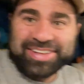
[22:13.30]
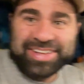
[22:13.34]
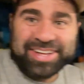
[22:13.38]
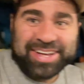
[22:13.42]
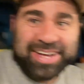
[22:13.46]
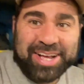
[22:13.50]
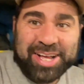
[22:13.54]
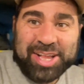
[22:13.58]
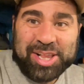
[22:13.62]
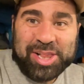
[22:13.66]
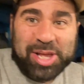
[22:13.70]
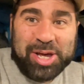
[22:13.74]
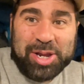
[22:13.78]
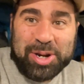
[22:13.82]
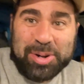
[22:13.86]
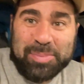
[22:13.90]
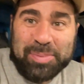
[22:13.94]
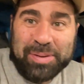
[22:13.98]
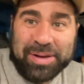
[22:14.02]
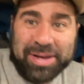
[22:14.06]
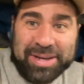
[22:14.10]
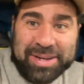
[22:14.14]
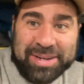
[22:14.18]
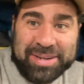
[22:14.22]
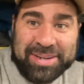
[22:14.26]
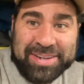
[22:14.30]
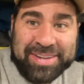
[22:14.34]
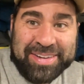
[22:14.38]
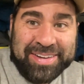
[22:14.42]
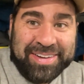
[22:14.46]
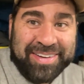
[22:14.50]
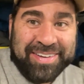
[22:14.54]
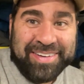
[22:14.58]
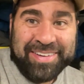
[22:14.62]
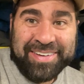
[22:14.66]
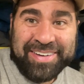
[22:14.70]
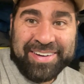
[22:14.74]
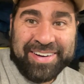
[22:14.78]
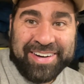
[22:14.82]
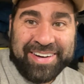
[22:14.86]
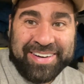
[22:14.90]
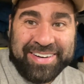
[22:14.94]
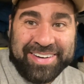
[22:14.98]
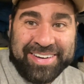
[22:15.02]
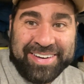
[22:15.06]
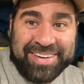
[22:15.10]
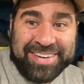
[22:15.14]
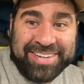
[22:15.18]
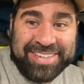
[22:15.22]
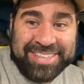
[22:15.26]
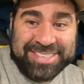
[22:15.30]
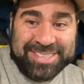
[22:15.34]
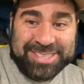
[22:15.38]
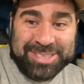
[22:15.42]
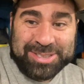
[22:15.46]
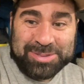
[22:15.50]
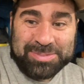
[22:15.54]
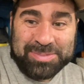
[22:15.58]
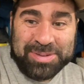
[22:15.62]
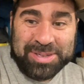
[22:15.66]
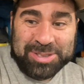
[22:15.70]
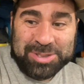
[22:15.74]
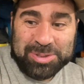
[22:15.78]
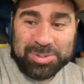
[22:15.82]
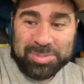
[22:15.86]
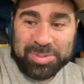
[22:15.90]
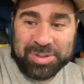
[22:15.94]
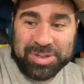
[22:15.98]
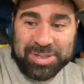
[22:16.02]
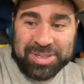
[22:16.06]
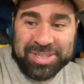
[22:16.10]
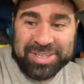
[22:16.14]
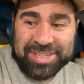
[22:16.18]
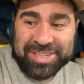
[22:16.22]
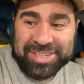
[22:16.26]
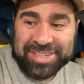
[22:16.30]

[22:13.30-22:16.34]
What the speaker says: like a clutterbug. Oh, this is miserable.